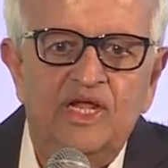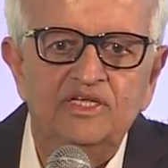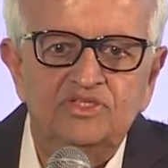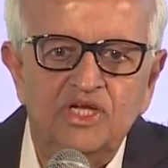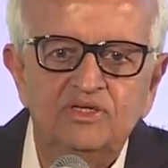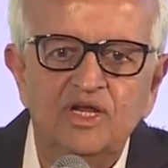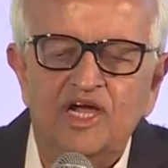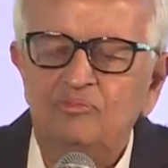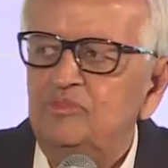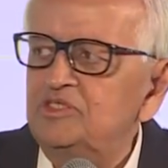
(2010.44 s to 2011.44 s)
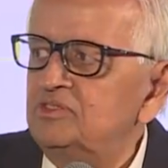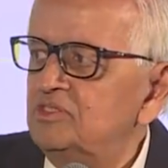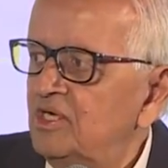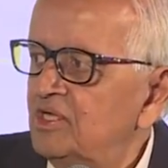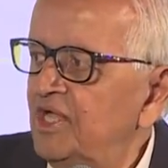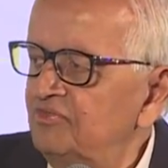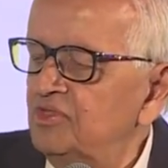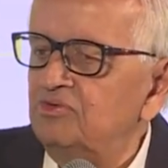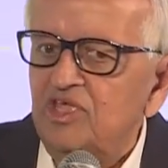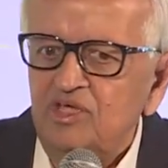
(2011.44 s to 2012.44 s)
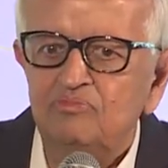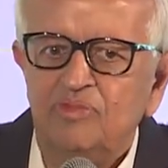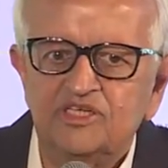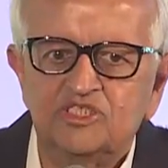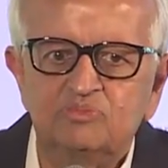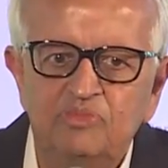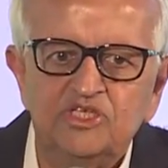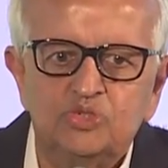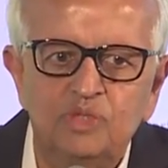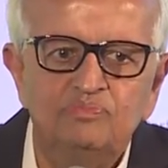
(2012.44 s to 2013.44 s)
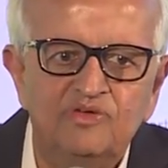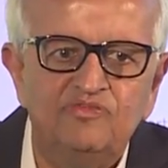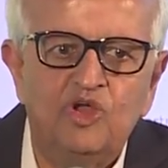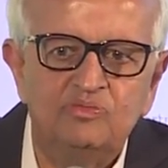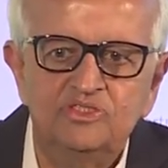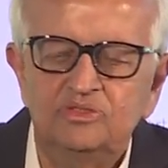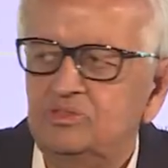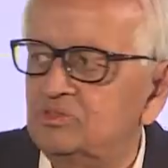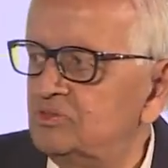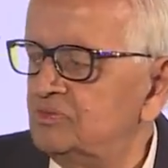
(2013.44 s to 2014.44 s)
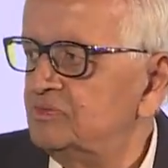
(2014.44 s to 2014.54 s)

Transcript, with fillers: and the central government can reimburse based on performance.